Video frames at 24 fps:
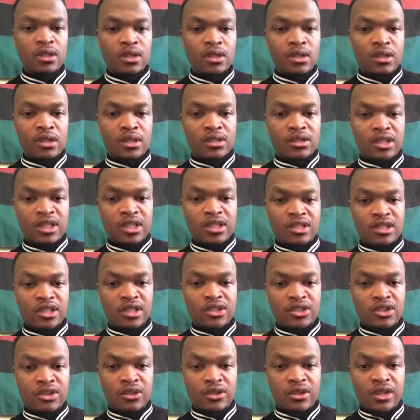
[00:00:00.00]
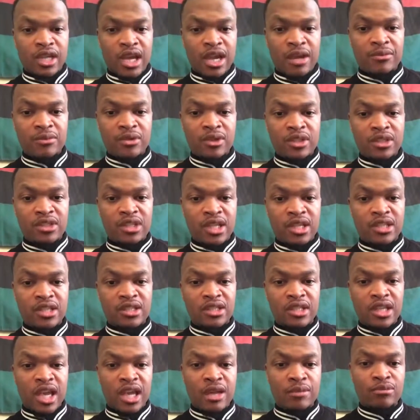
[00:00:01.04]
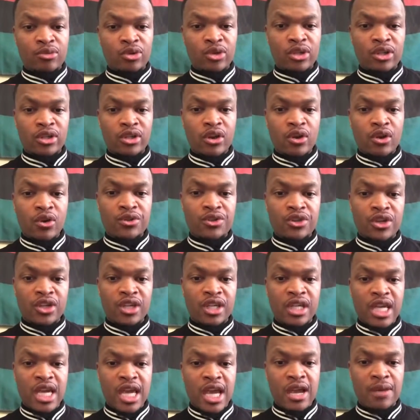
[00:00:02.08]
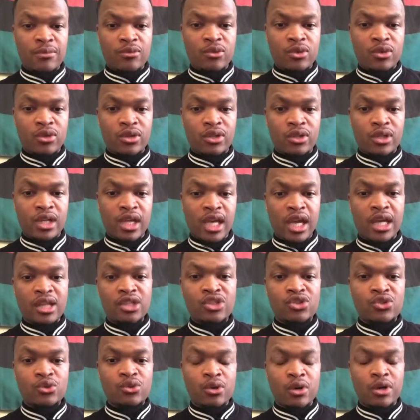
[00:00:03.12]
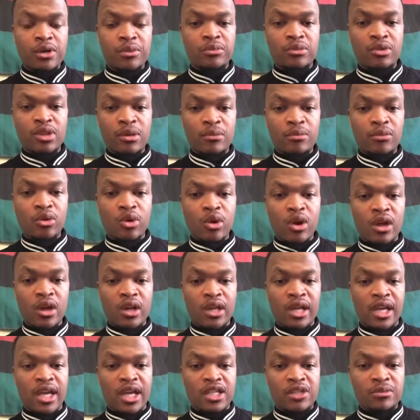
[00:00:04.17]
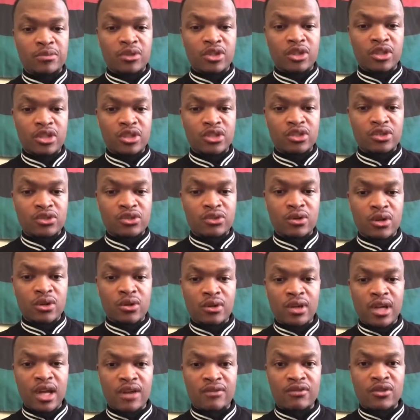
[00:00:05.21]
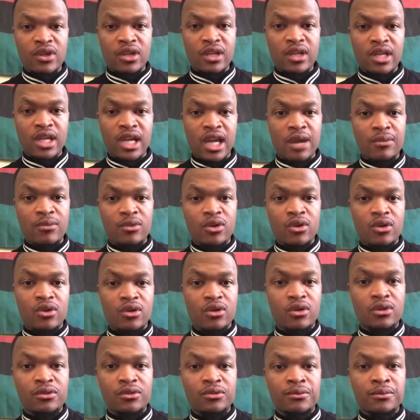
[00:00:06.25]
It says that your camera, it says can't bring on your camera. You can't join the broadcast because you don't have your camera on.